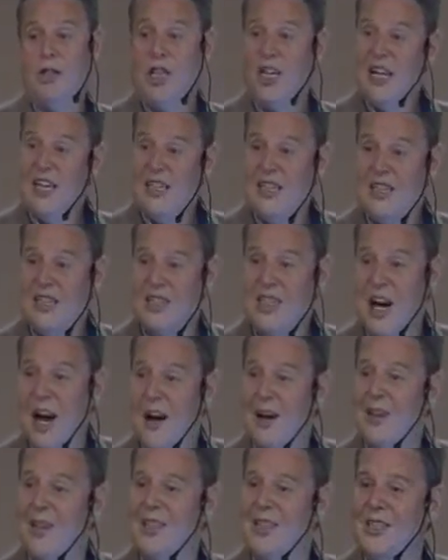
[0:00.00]
But
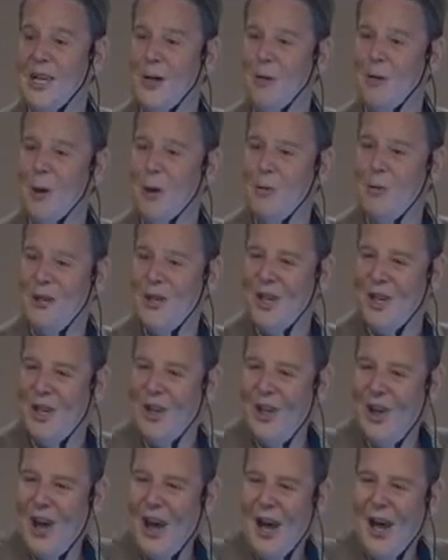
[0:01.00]
Jesus taught us that we
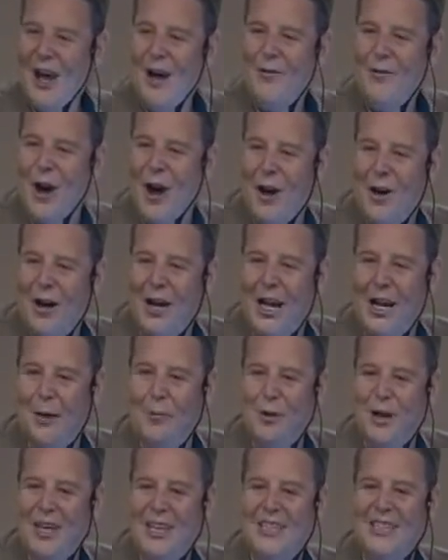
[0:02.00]
were to love
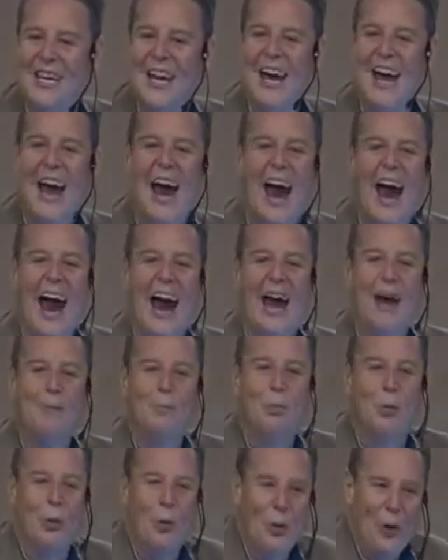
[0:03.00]
our enemies
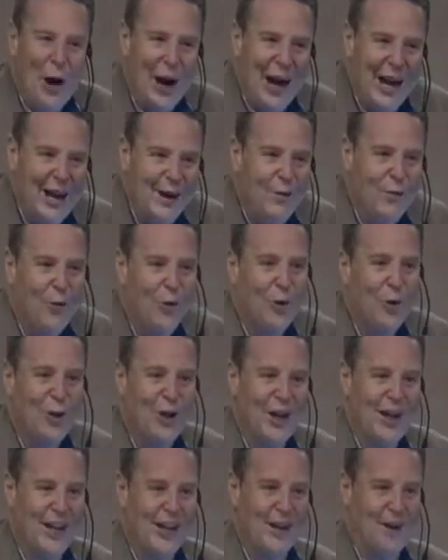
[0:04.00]
and pray
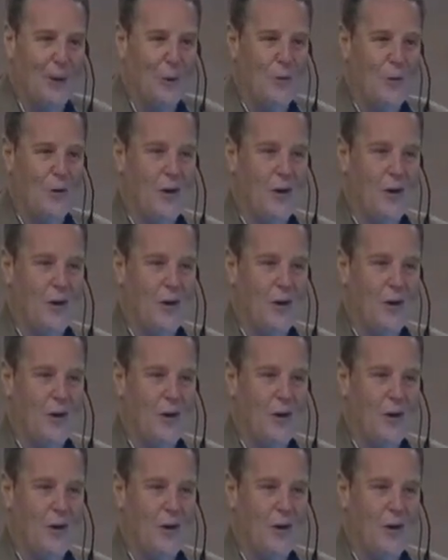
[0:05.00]
for them.